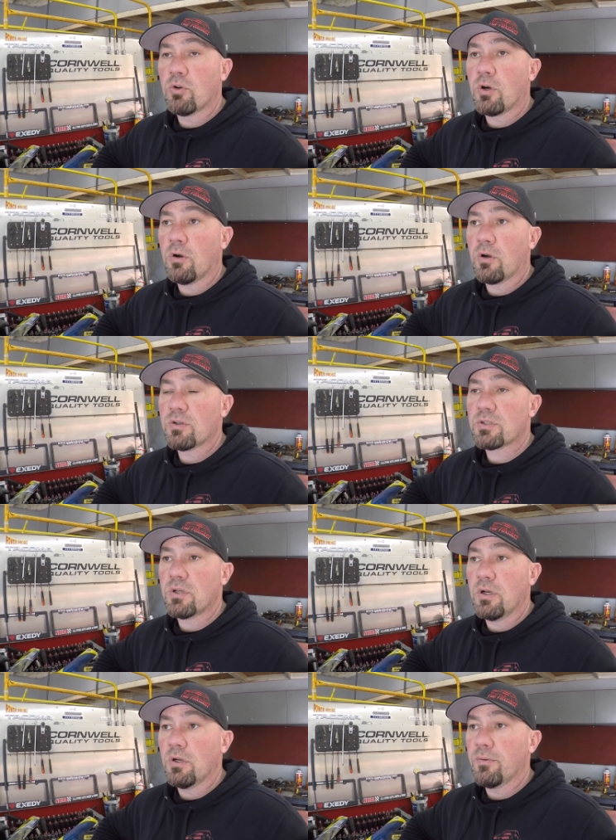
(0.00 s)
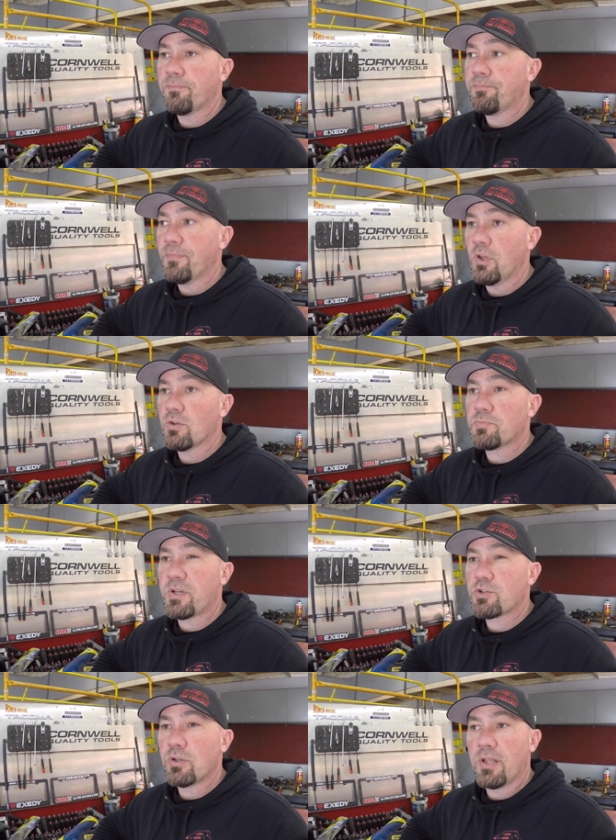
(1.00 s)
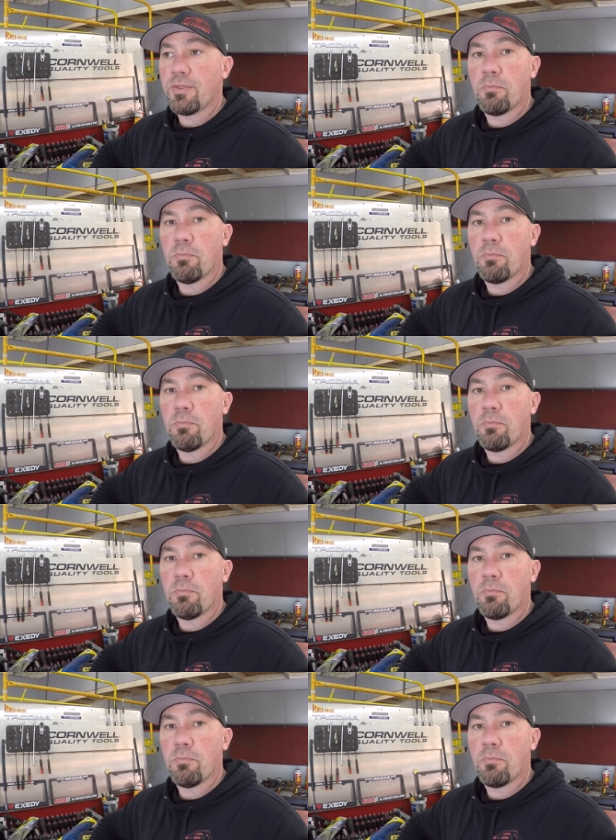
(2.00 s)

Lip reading: cars, especially like the